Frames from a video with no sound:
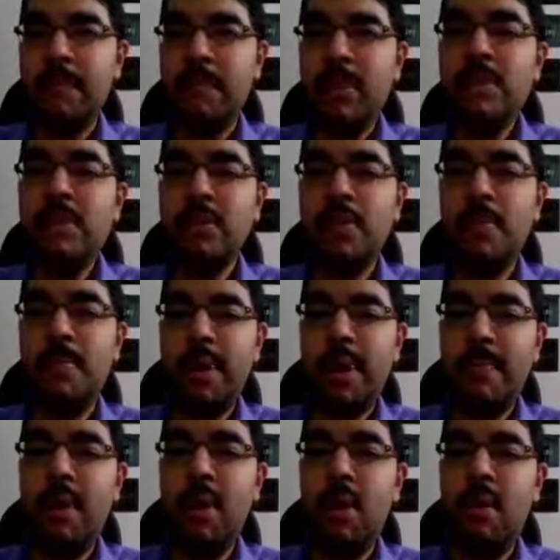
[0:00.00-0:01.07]
So
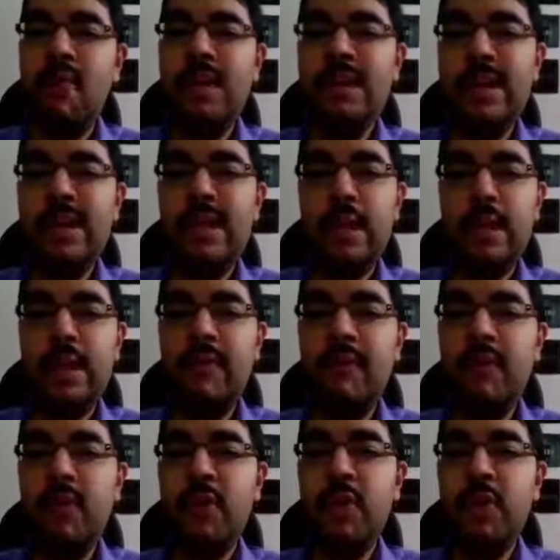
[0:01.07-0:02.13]
people always get
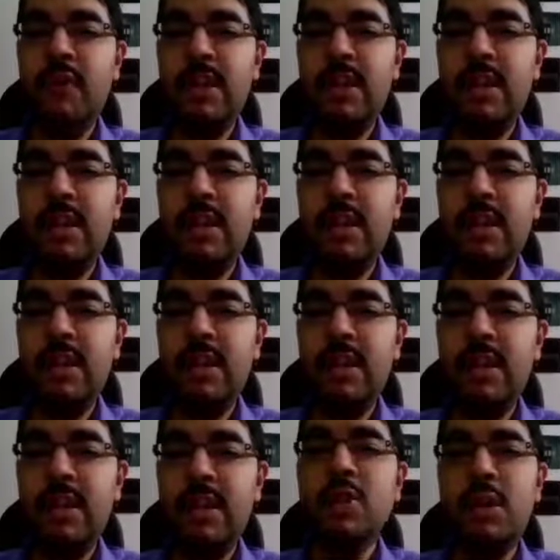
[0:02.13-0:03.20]
confused with this term. Okay,
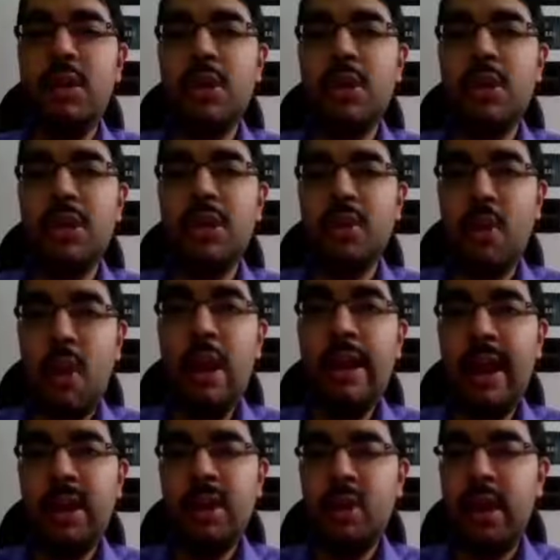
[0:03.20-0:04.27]
so it's not
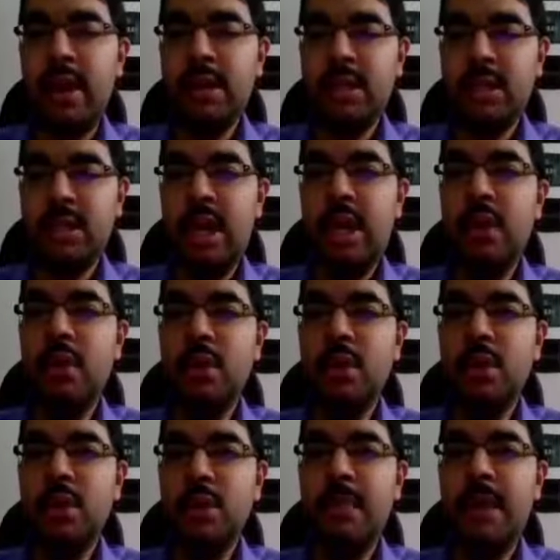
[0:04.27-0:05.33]
actually a psychosis,
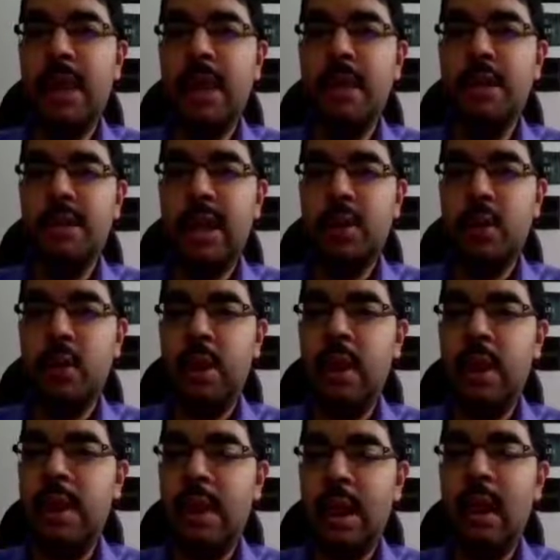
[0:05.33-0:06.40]
but it's actually a
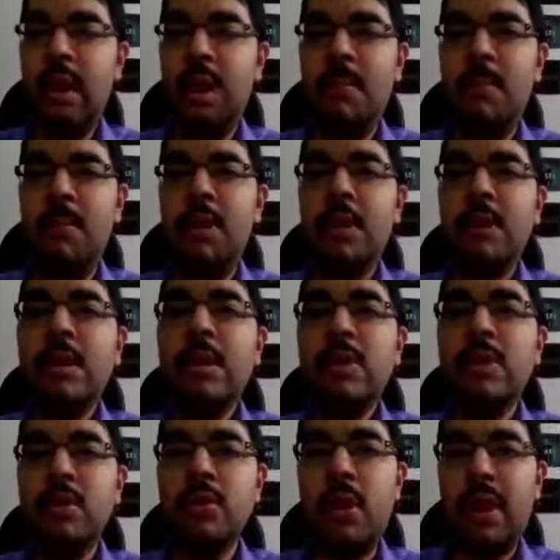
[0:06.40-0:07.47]
delirium. So
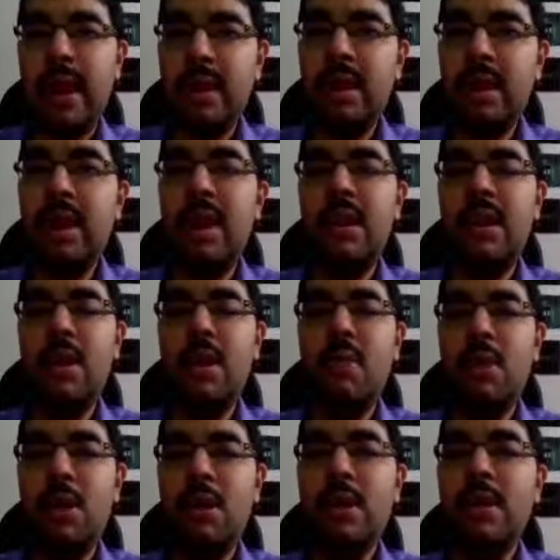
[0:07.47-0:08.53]
later I'll tell you
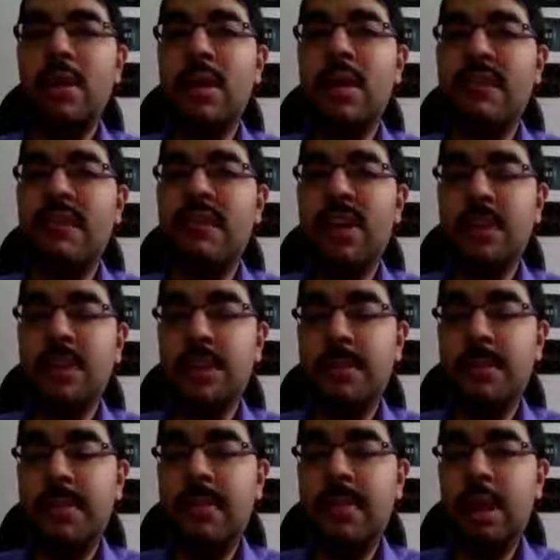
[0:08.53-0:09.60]
what are the differences
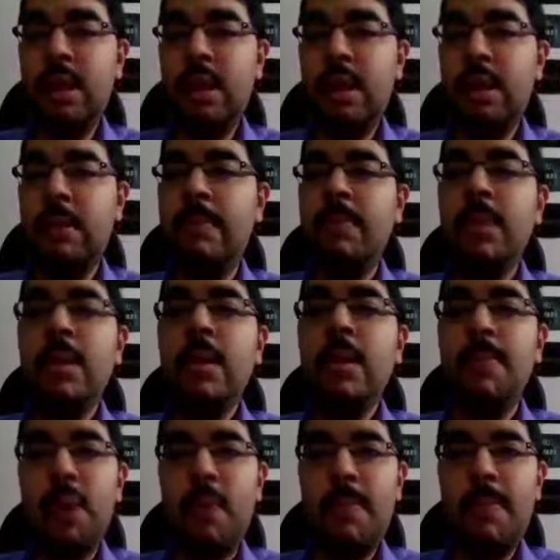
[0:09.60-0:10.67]
between
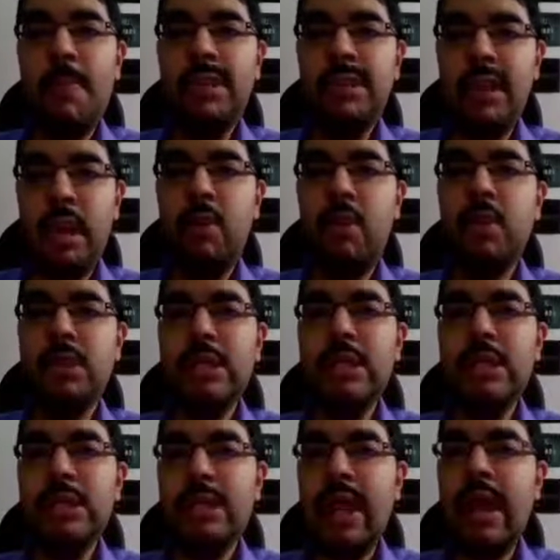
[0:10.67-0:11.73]
proper psychosis
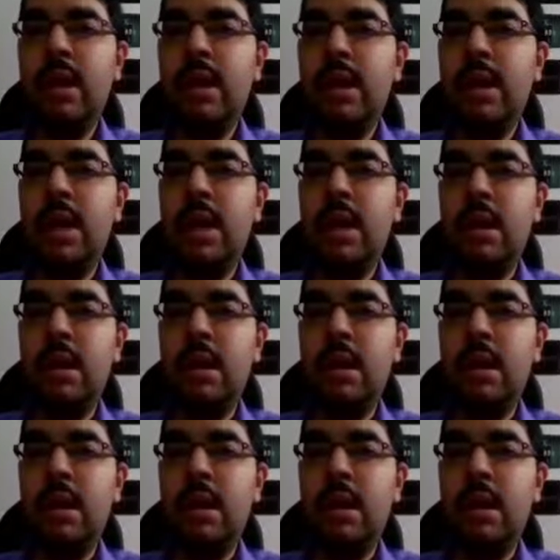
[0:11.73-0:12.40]
and a delirium.